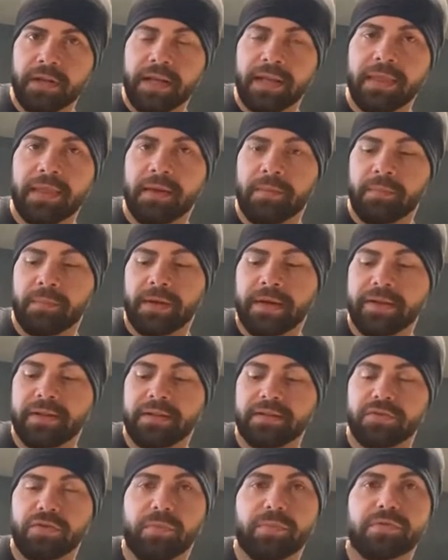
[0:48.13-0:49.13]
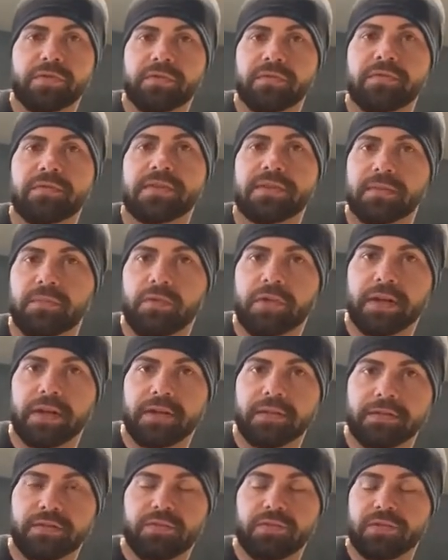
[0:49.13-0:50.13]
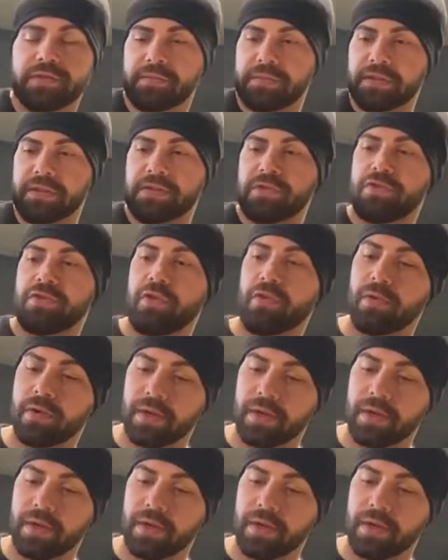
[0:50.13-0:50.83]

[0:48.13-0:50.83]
and then buy this option somewhere else, which I'm gonna show you